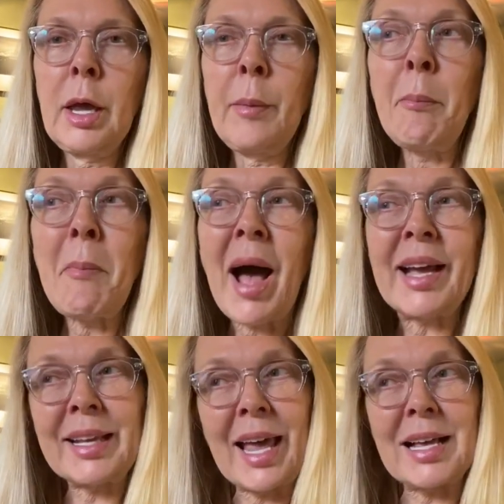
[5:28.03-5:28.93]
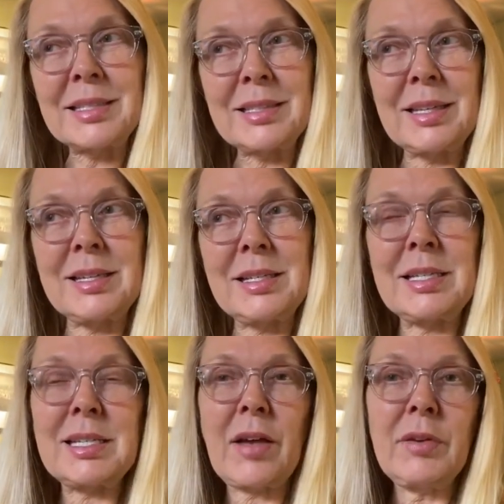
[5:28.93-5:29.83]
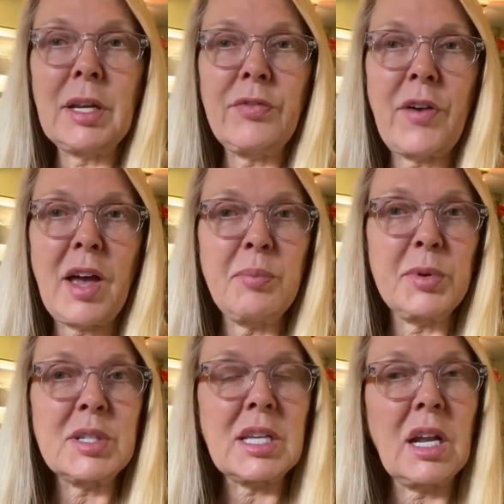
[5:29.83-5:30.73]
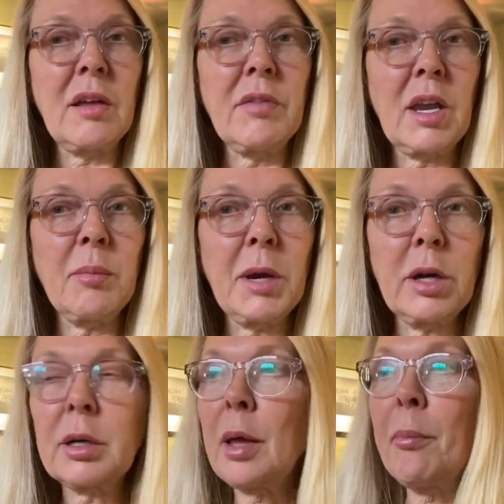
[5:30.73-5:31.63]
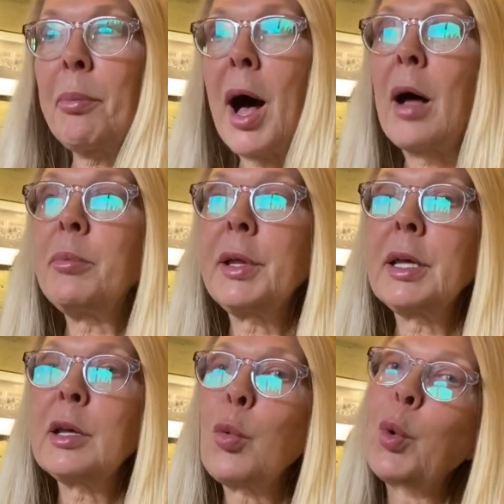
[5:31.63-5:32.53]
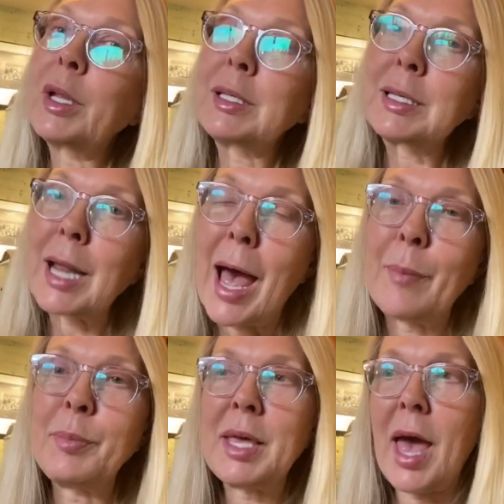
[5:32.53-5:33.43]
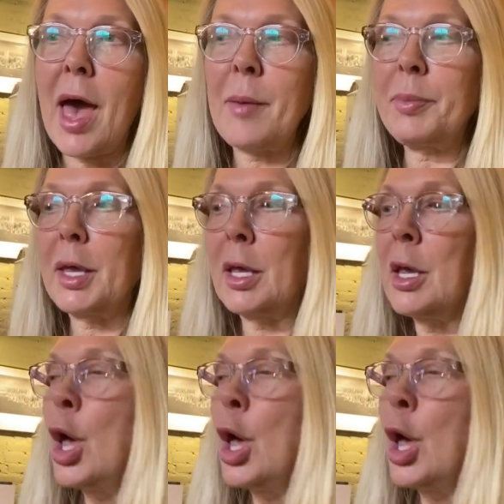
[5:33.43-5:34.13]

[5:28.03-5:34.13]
My guess is 75% of the American public would not be happy